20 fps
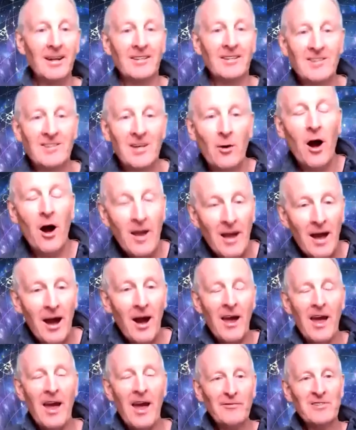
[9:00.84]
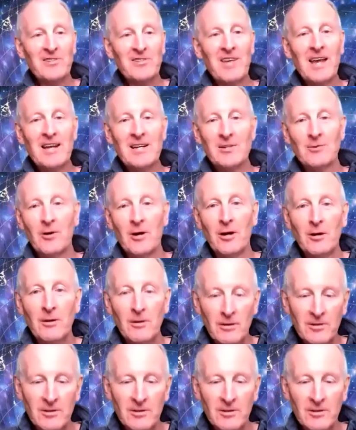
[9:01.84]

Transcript: so I, I have to say to her,